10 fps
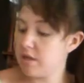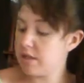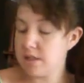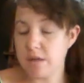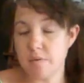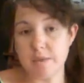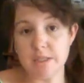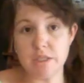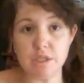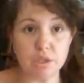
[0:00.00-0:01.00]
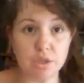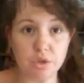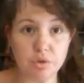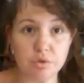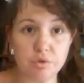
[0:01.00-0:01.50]
things that we
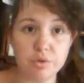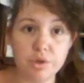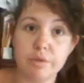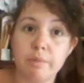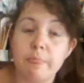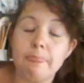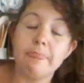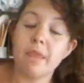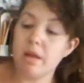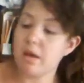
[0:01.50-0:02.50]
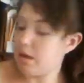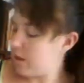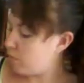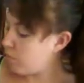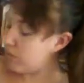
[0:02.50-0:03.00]
do,
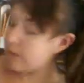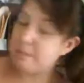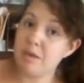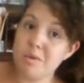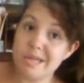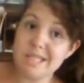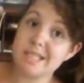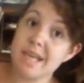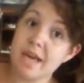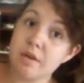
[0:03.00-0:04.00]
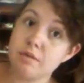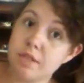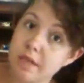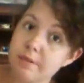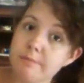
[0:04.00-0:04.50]
one big one is
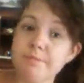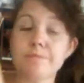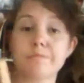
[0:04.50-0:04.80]
counting.